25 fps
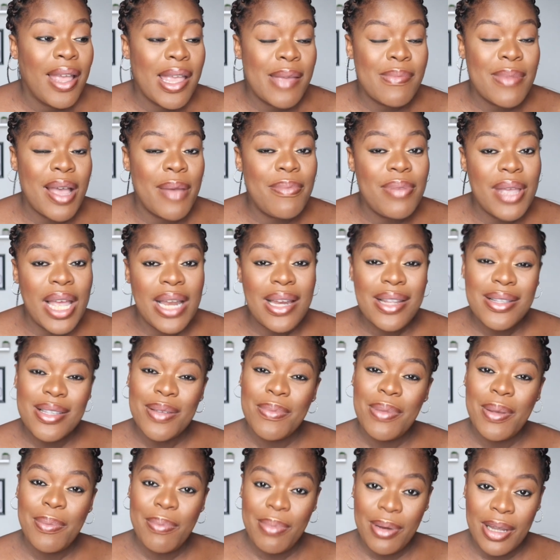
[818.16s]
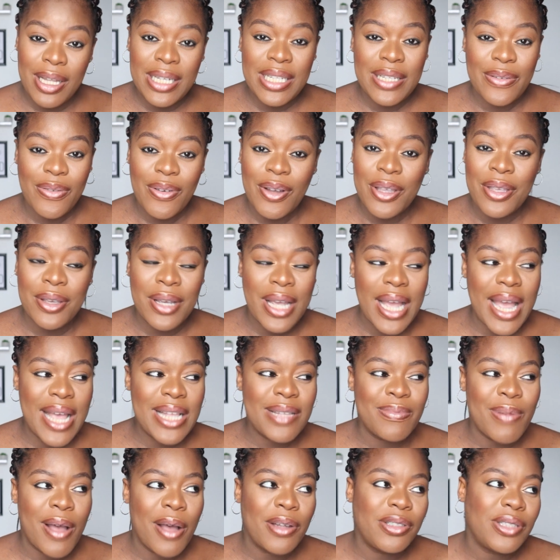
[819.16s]
It might be a little bit bloody for you
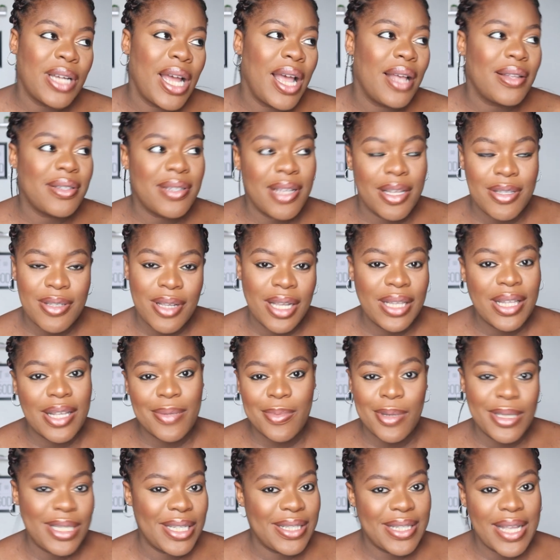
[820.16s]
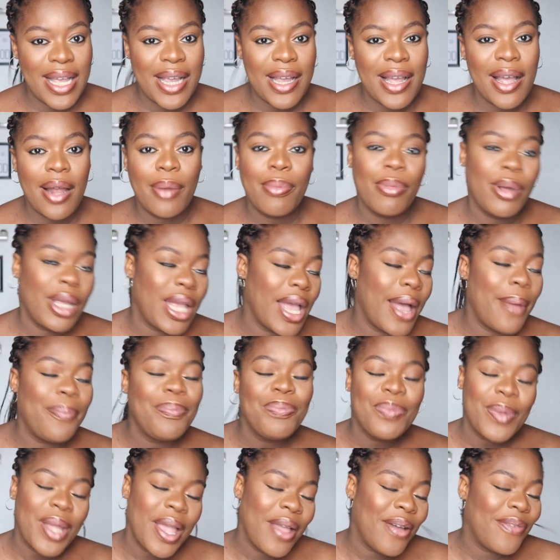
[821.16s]
guys, but I'll try and censor it as much as I can. But
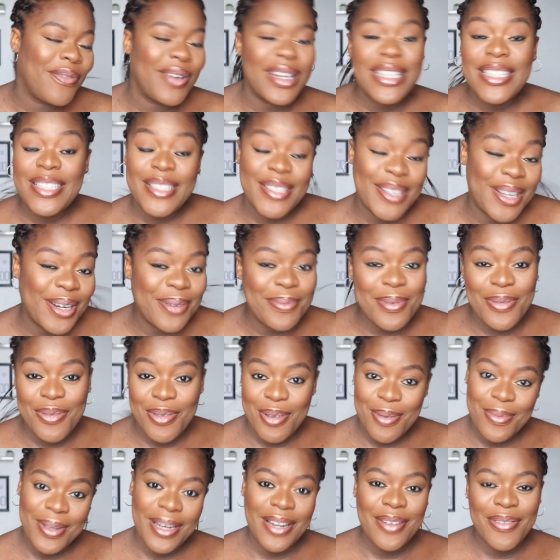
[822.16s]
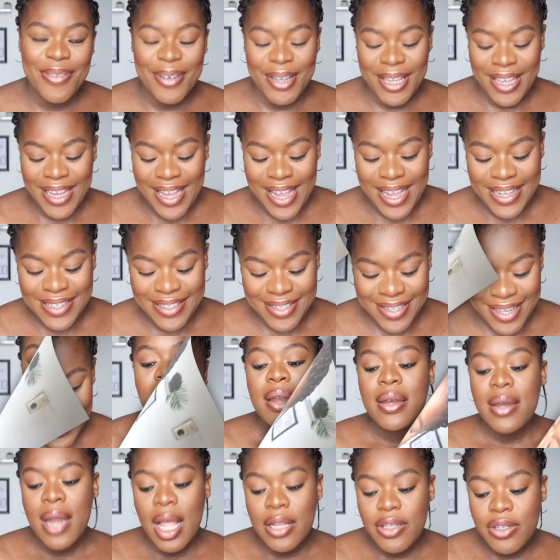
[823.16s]
yeah, Francis is going to be filming it for you guys.
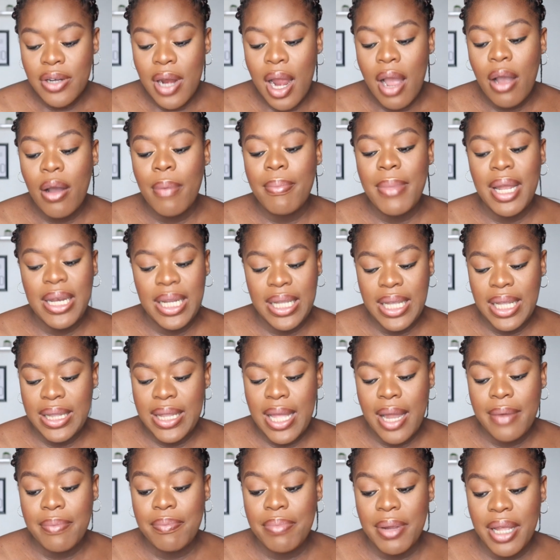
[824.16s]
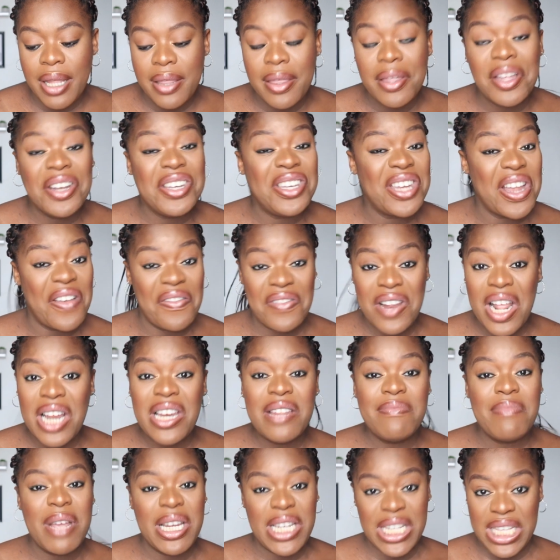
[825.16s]
Natural or medicated birth?
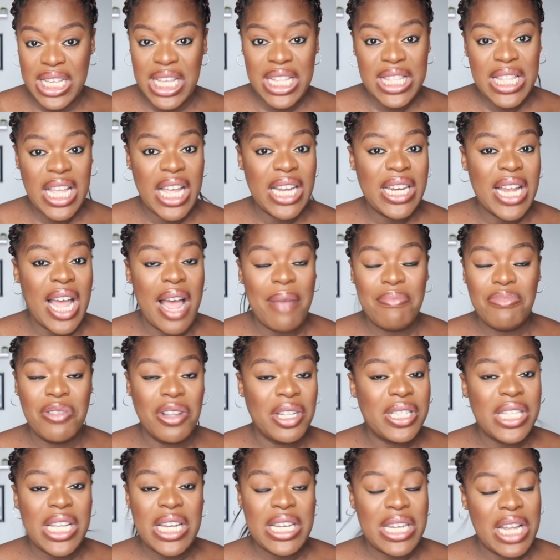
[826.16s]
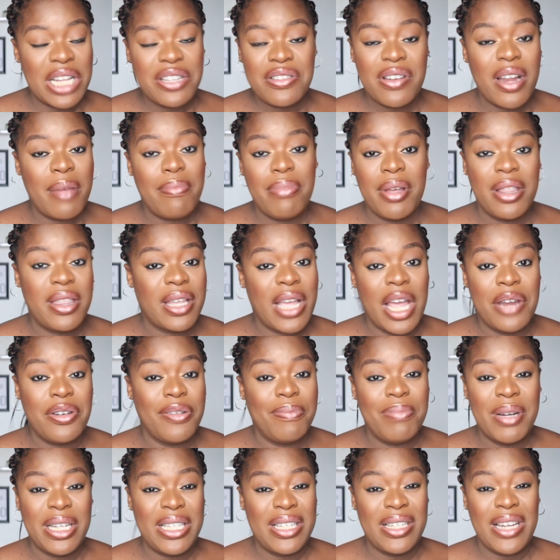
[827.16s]
Definitely medicated. I'm not a natural birth kind
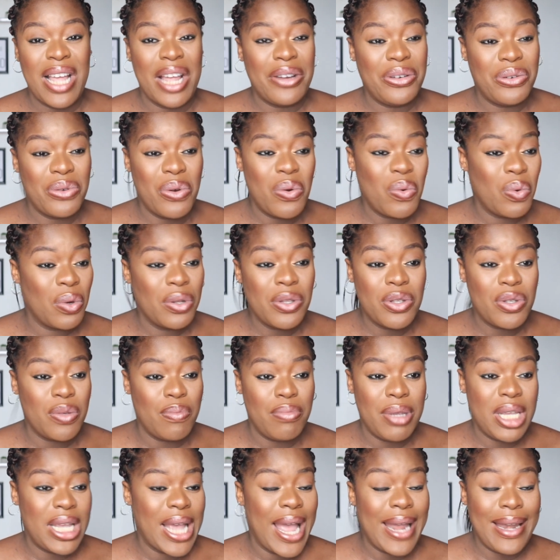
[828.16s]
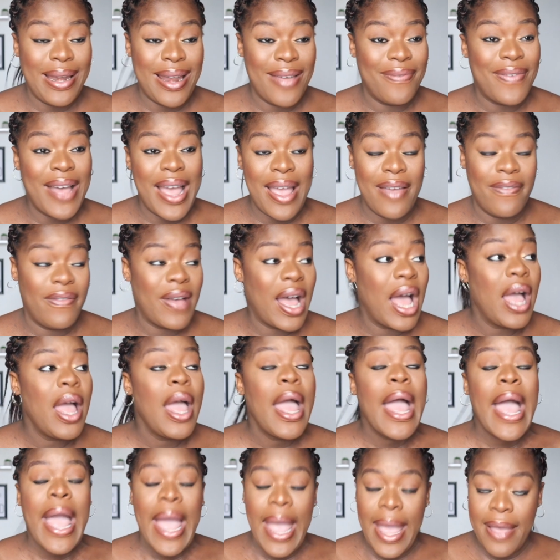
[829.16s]
of person. I don't want to be. I never ever
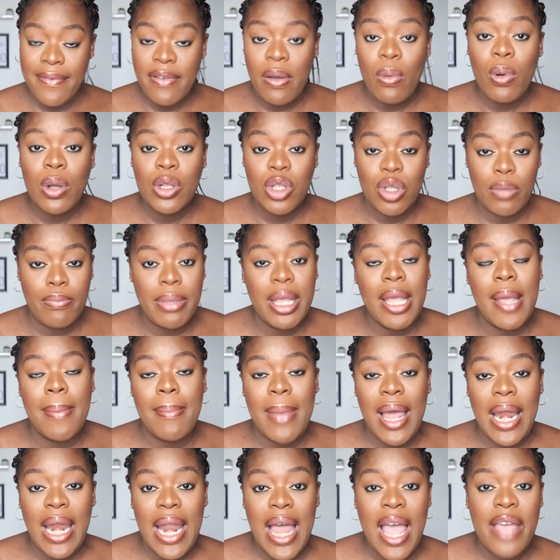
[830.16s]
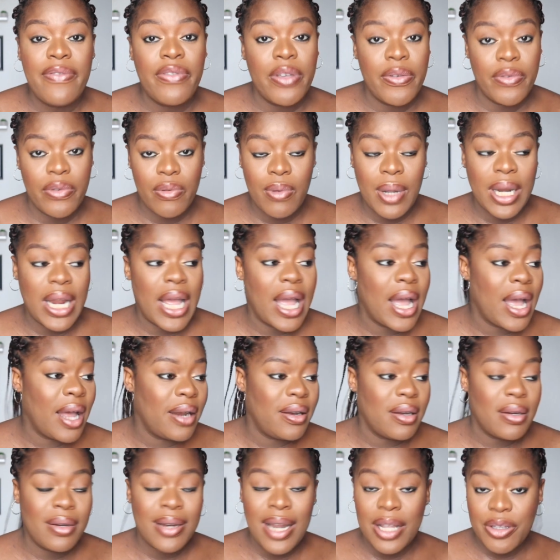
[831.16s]
ever want to be in my life. Even when I
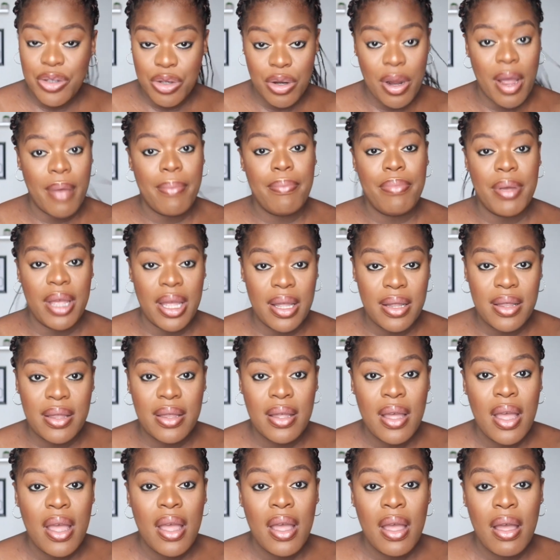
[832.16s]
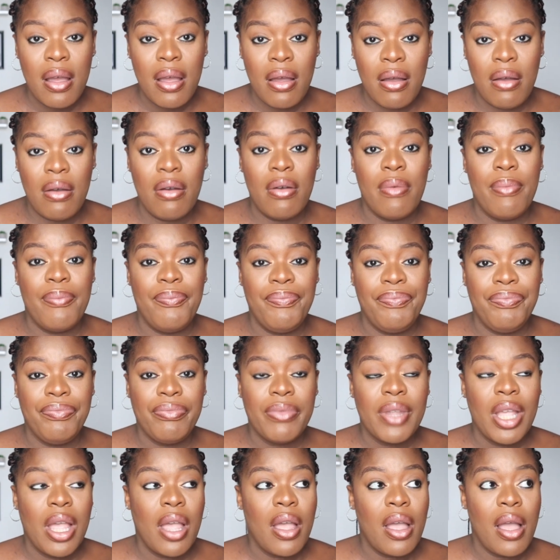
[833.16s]
had natural birth,
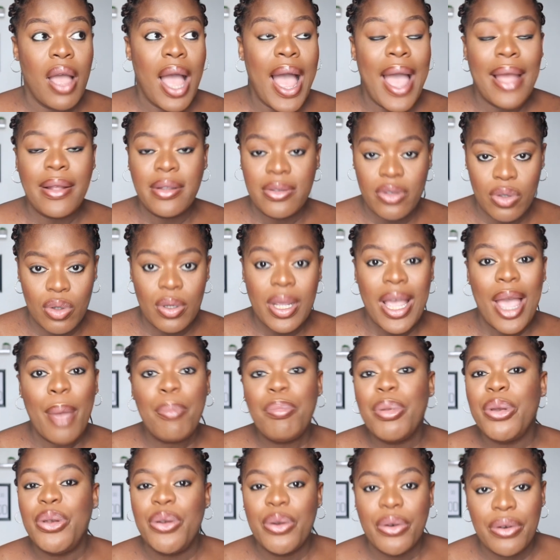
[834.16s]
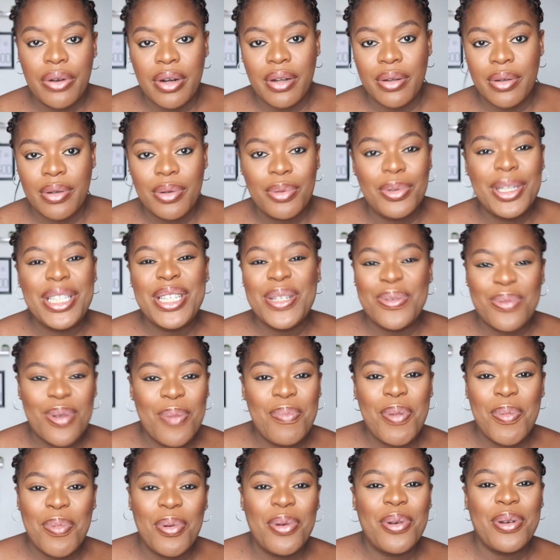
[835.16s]
um, I took epidural, which is
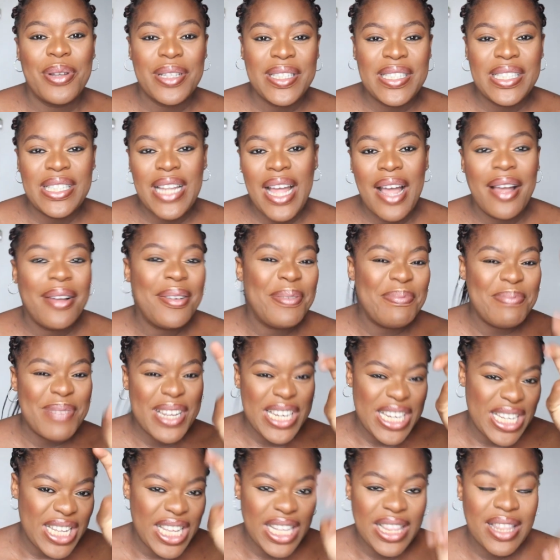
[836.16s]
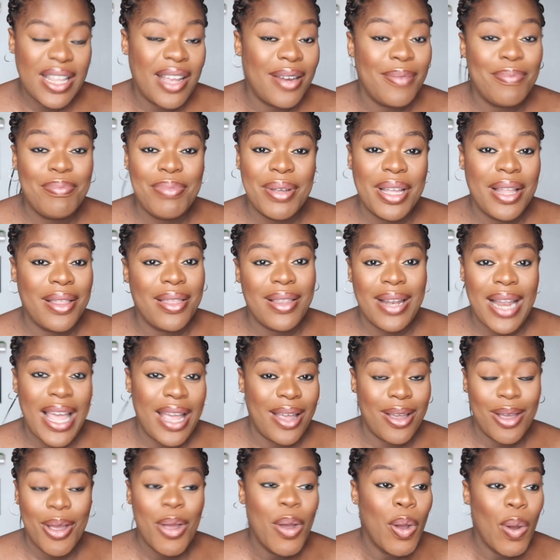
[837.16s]
what people consider medicated birth.
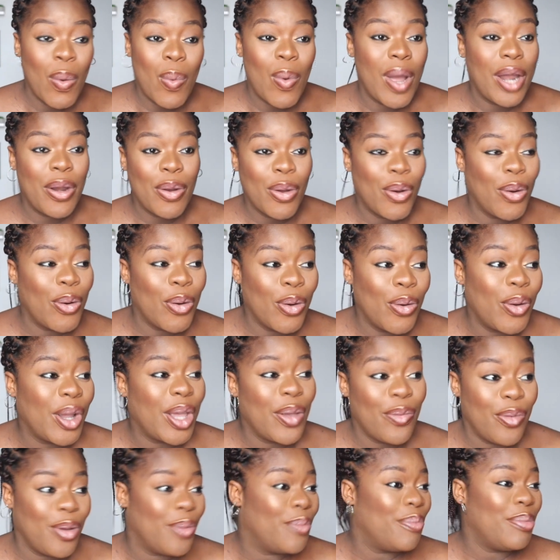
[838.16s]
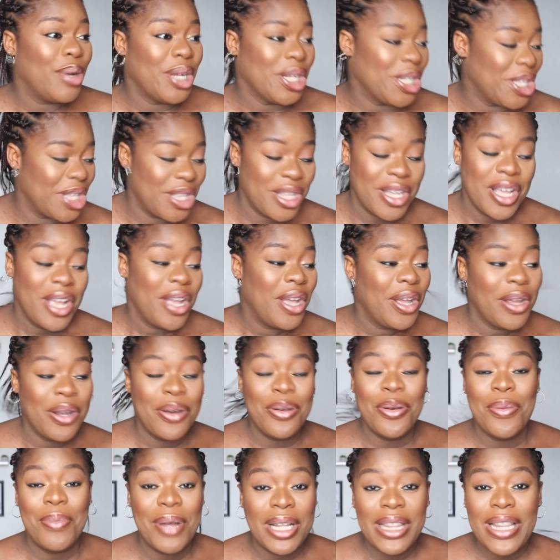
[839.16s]
Like, we're not all giving birth,
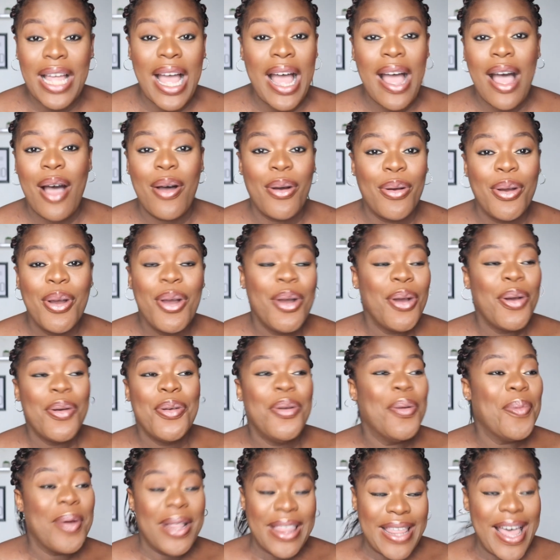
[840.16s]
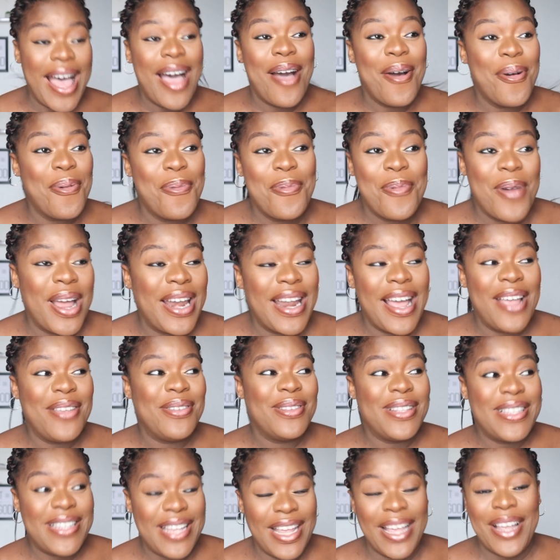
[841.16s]
no matter how, no matter whether
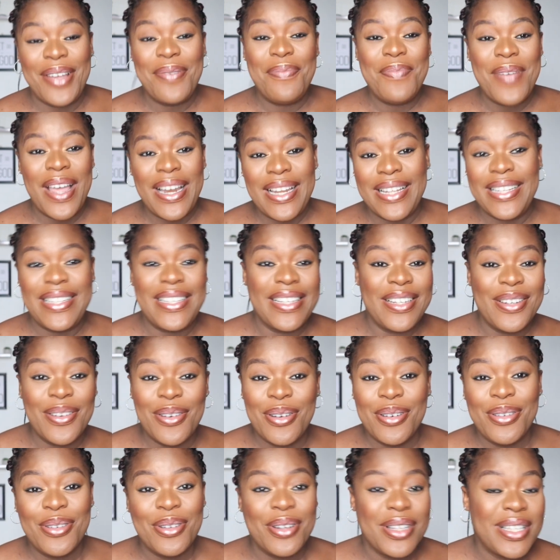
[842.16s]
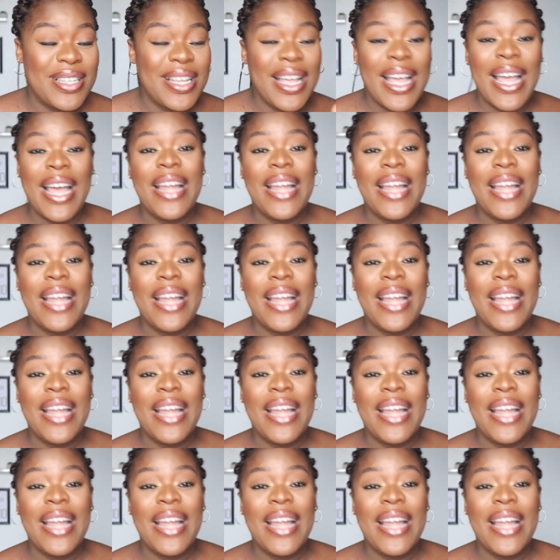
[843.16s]
you take medicine or not.